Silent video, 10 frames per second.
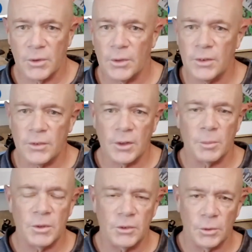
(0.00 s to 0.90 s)
So this is
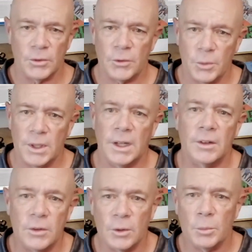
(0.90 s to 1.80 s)
going to be short, sweet,
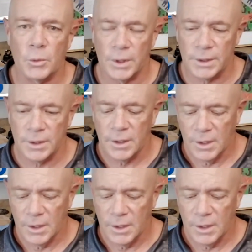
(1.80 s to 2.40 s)
and to the point.